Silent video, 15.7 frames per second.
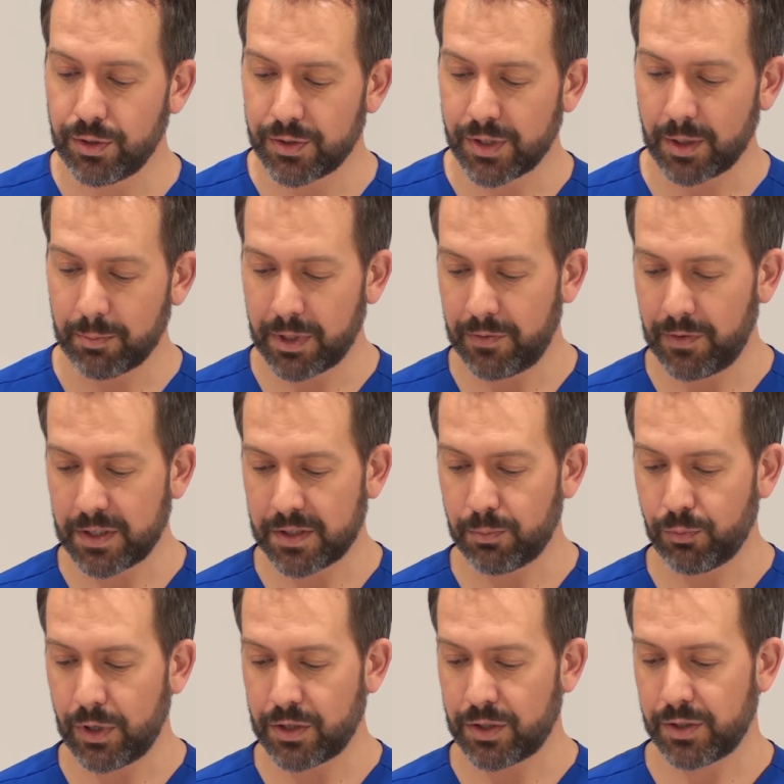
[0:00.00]
that PVS
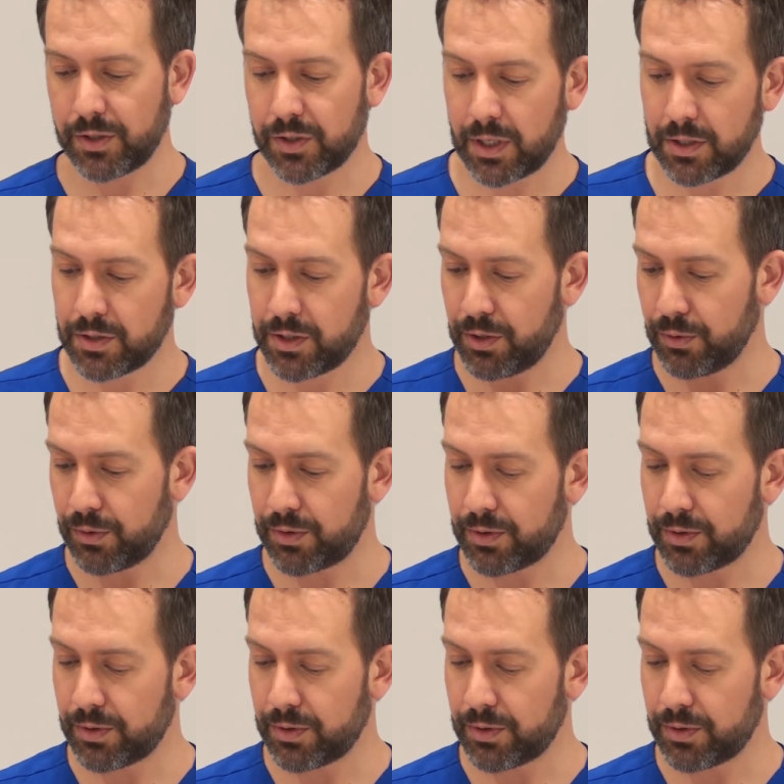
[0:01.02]
impression to send to your